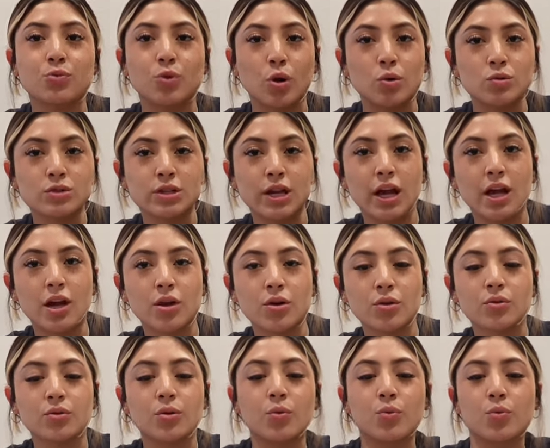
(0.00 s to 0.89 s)
wrote
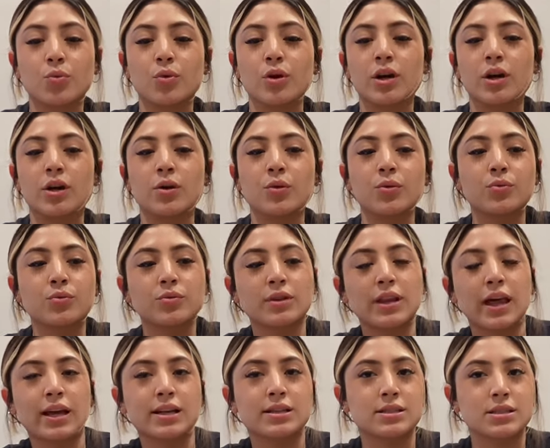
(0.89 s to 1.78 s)
down what
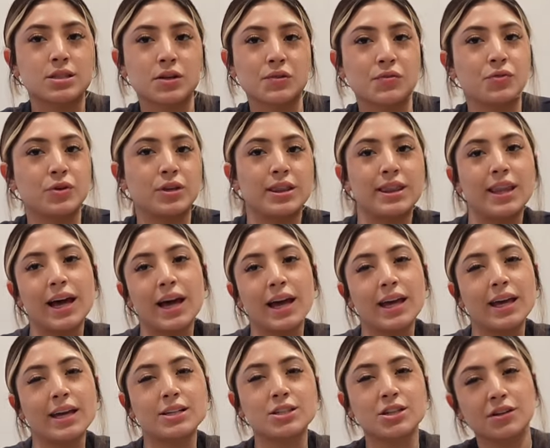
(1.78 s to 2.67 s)
like stuff we
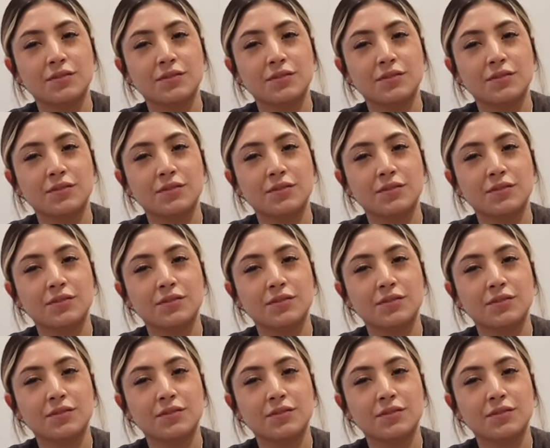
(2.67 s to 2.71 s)
liked,